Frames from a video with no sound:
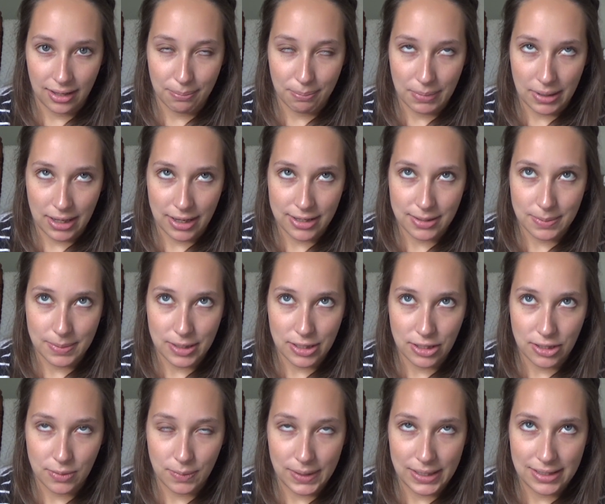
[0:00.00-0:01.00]
my
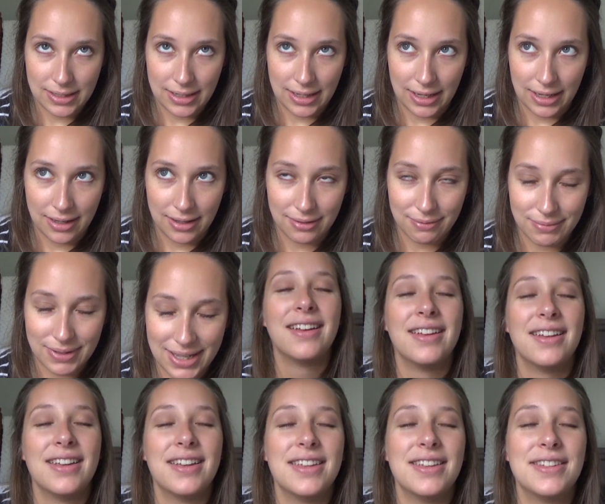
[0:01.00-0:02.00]
husband's sweet tea.
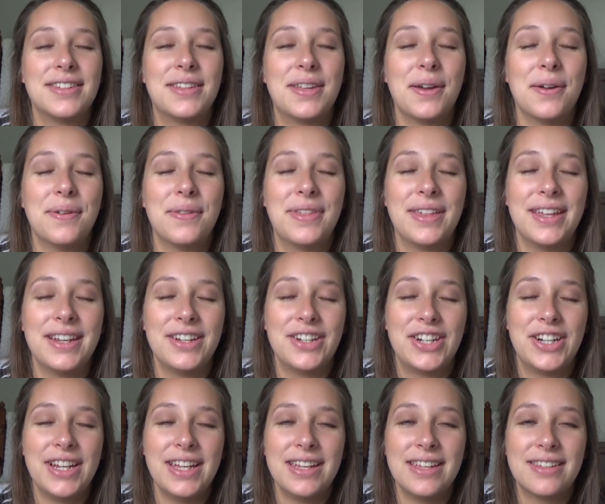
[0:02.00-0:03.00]
So then
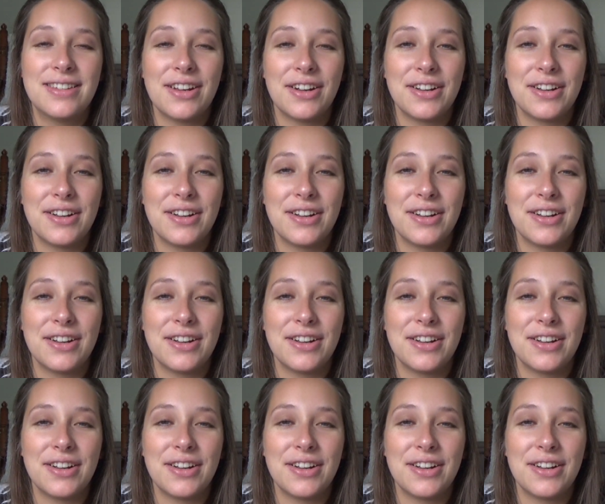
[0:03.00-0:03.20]
she